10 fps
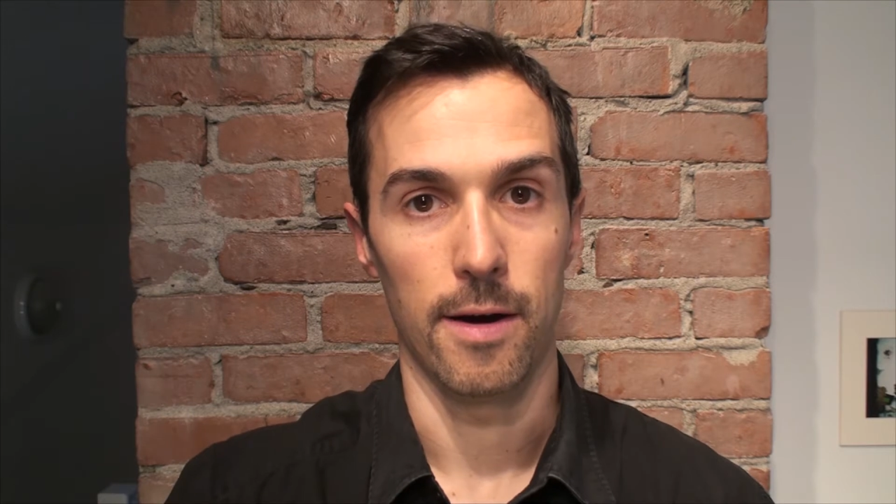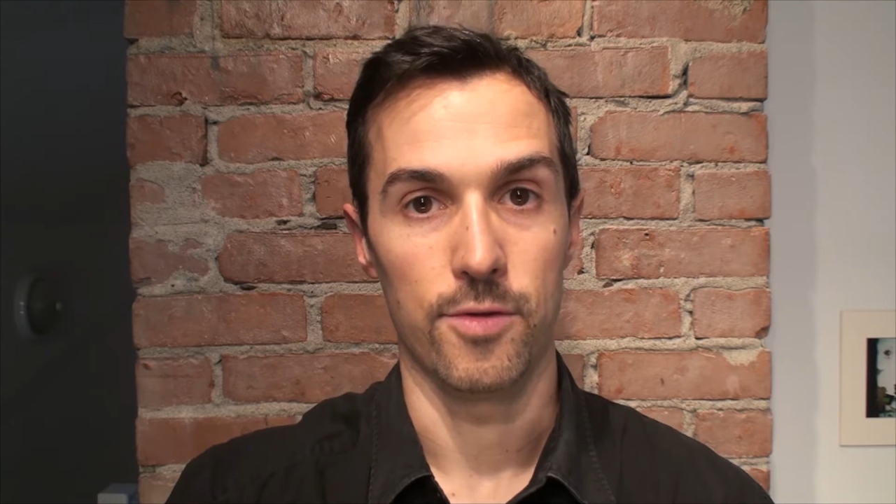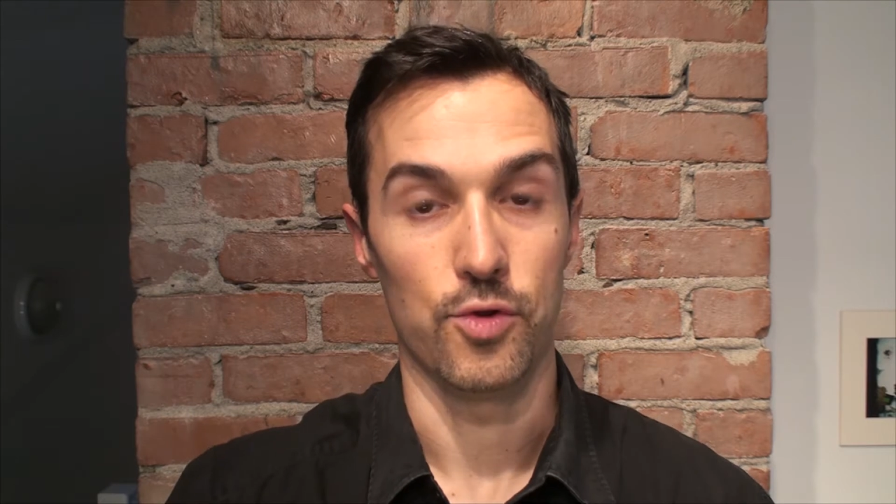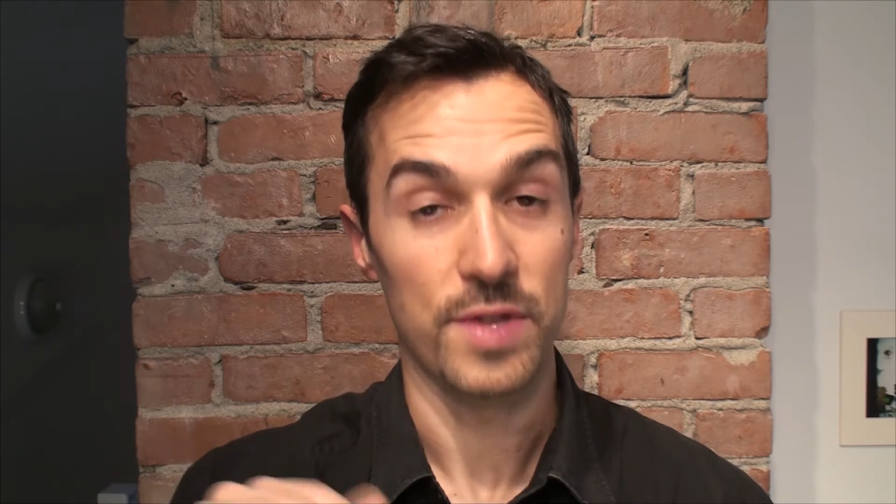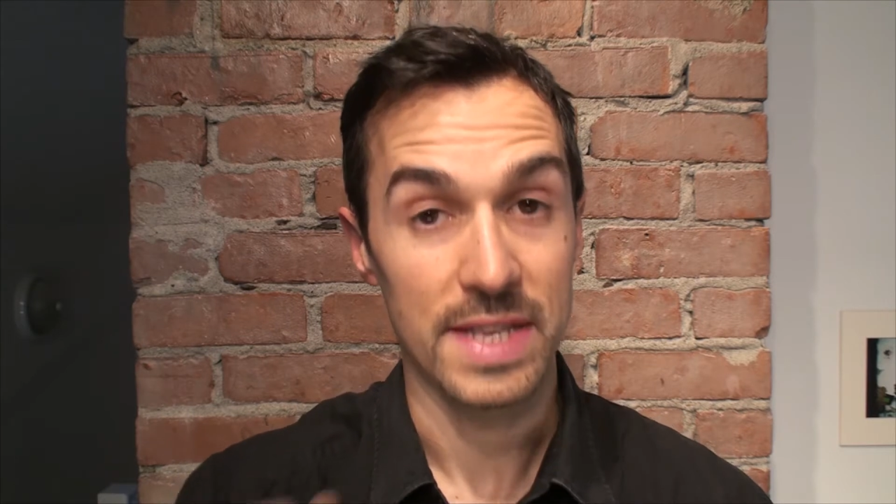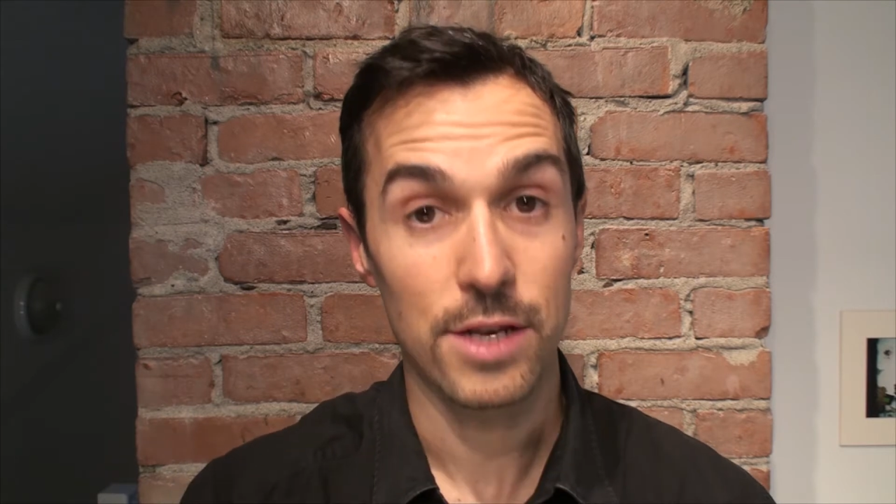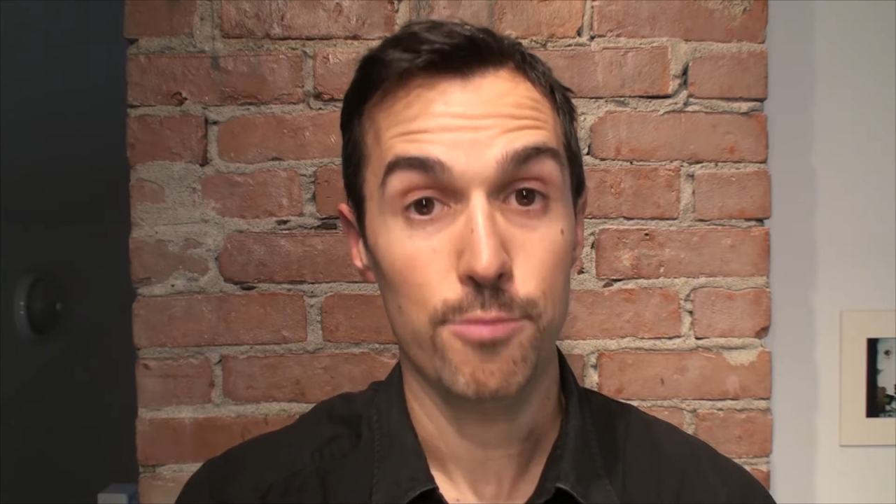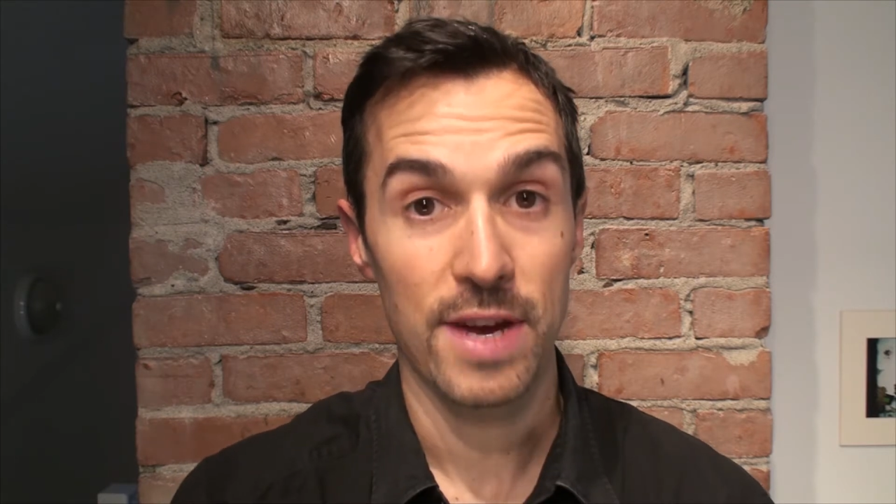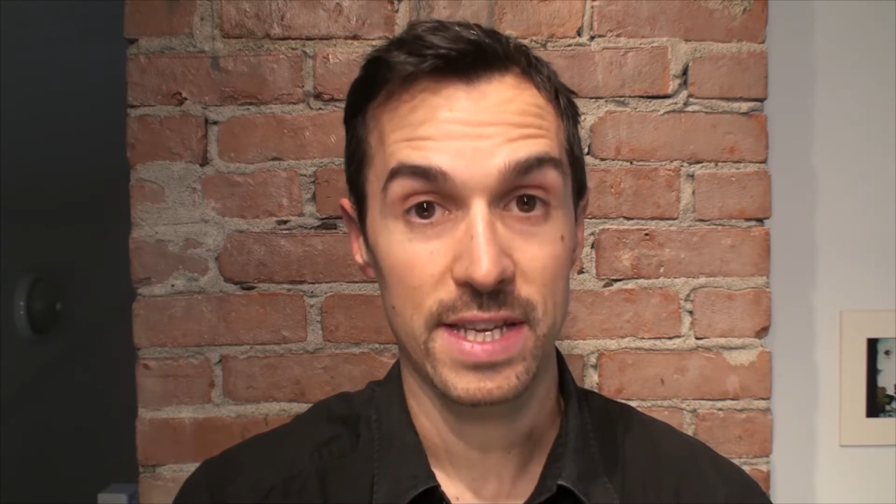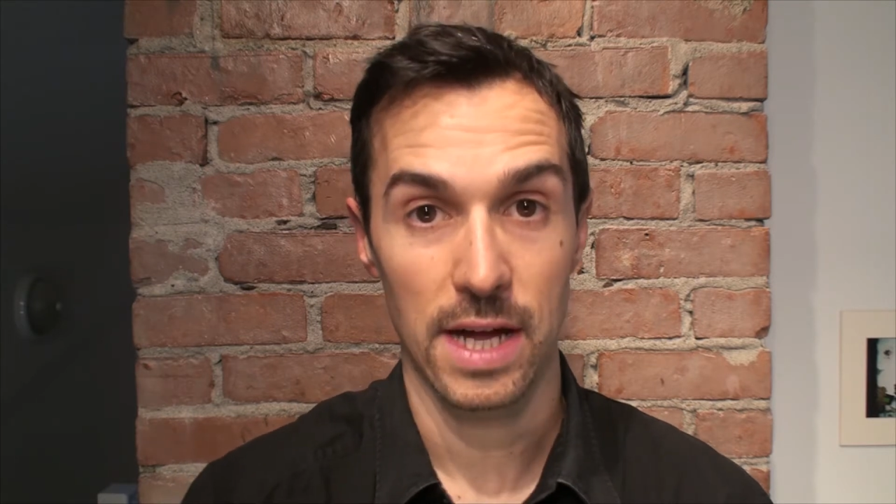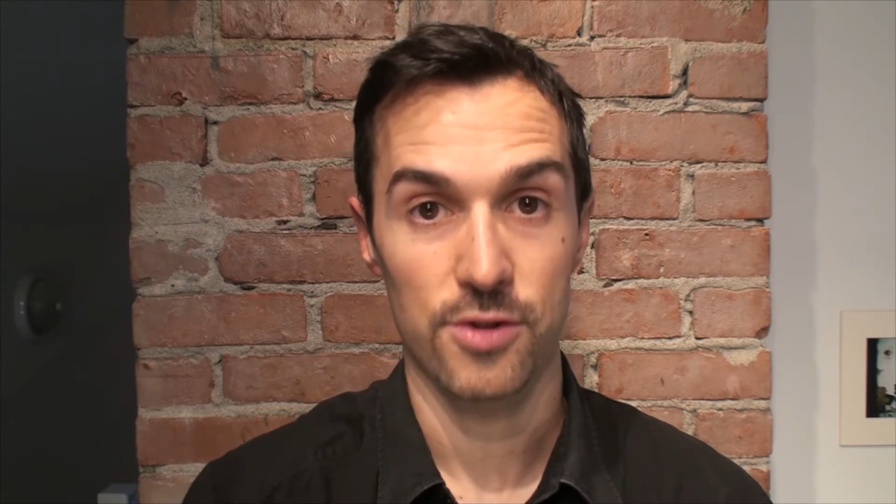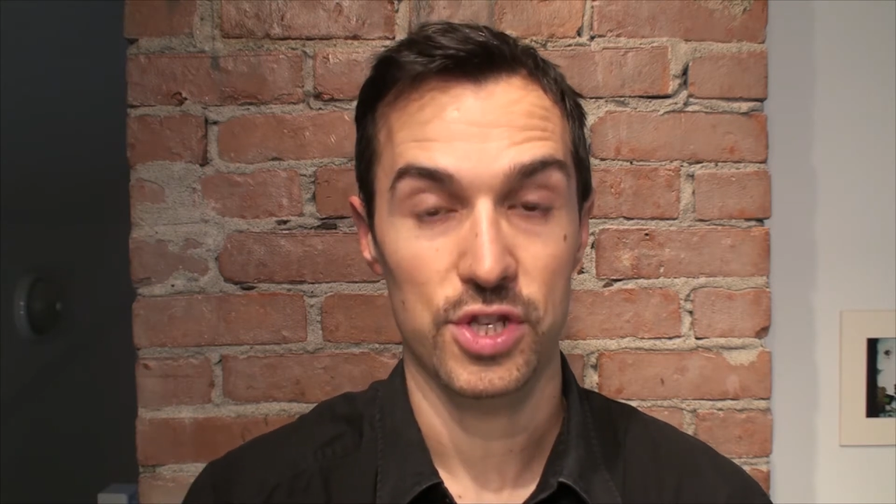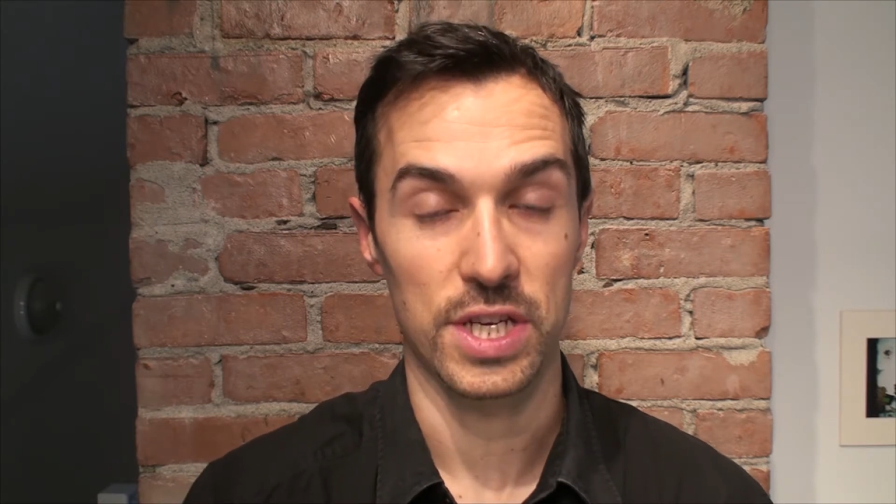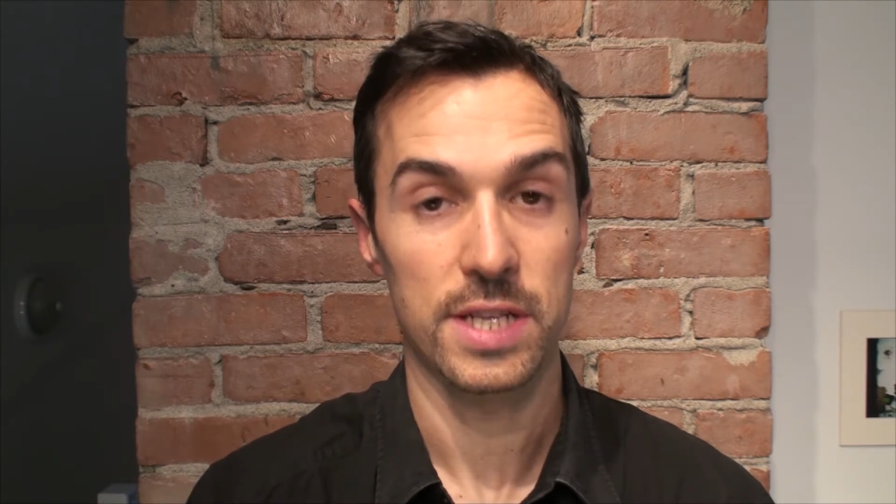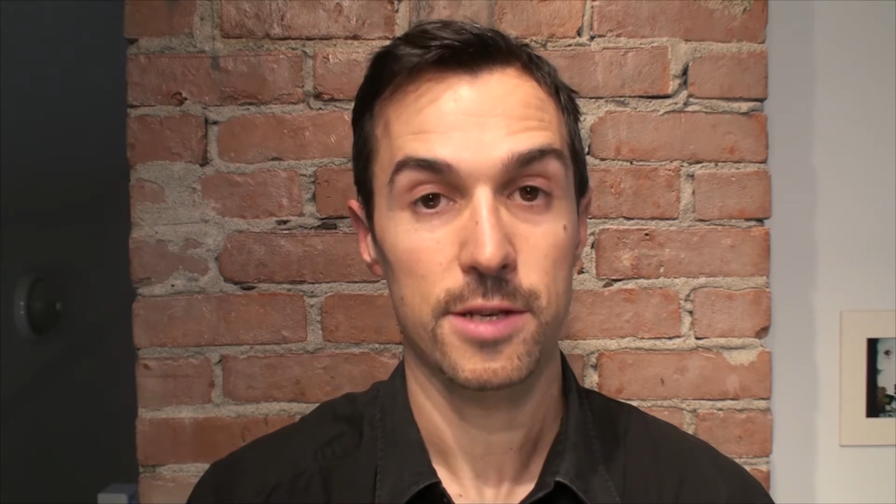You need a breakdown
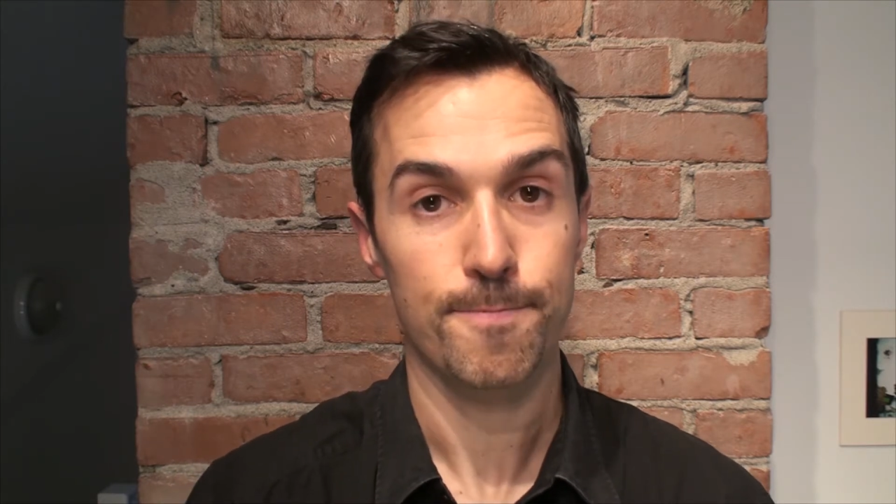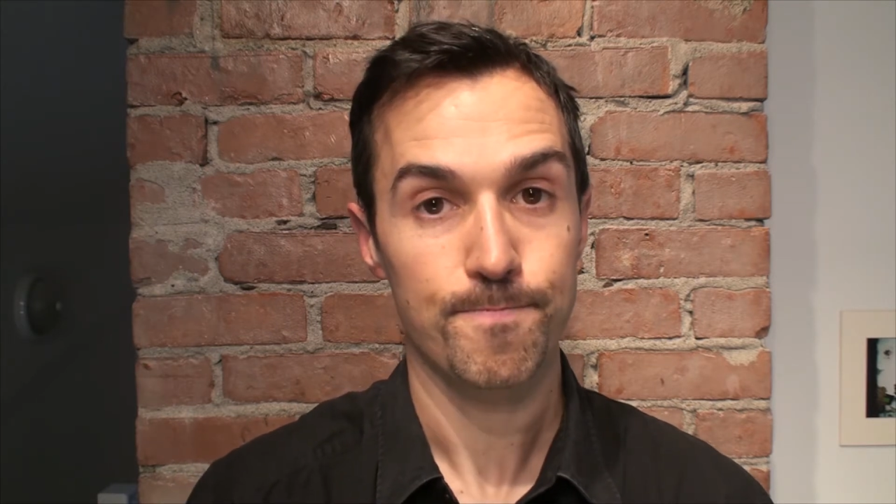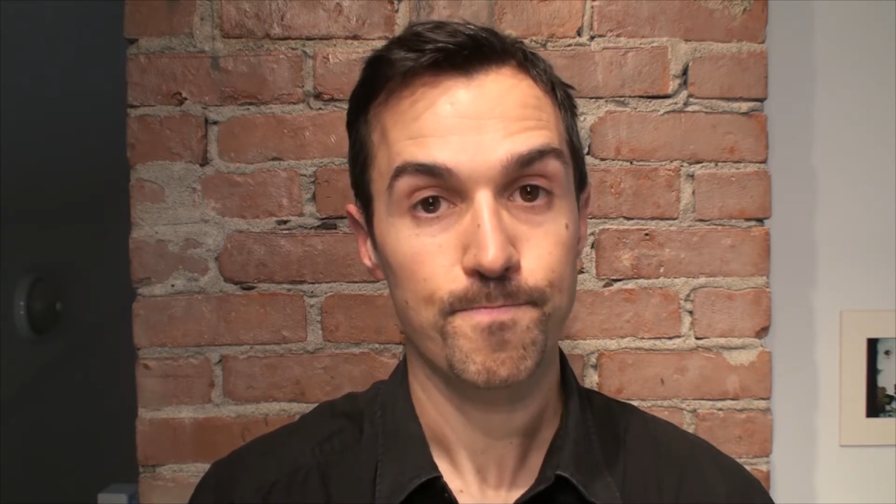sheet.